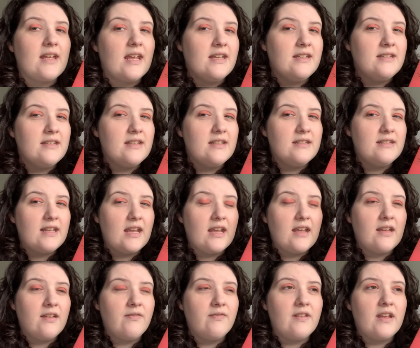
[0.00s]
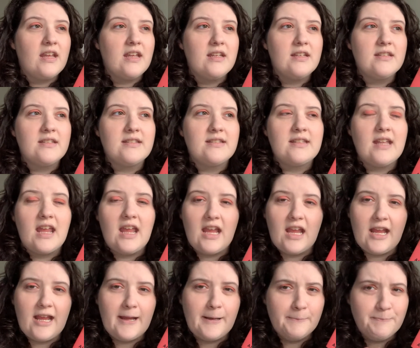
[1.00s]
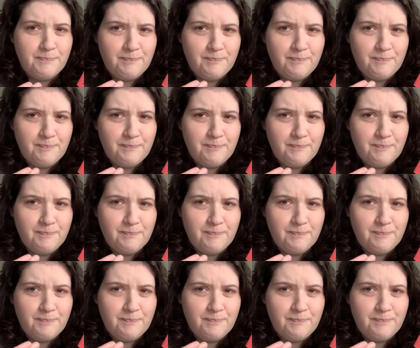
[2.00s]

and Dave is a